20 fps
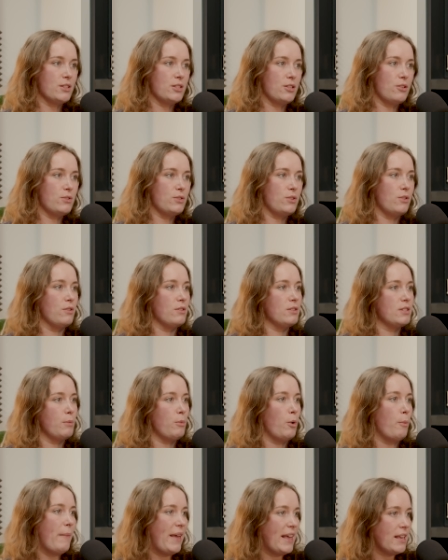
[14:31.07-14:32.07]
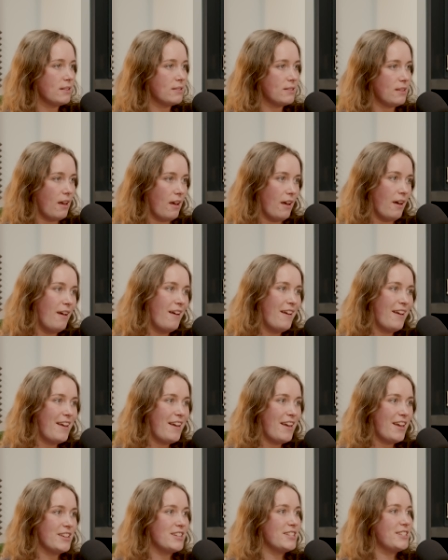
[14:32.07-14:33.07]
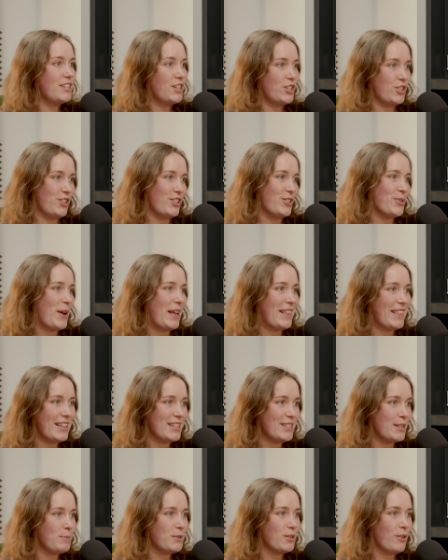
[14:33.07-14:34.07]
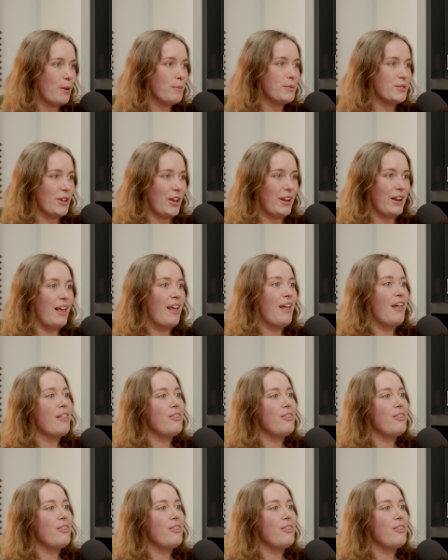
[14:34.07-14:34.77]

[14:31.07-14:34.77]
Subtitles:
So as soon as someone makes a decision to end their subscription,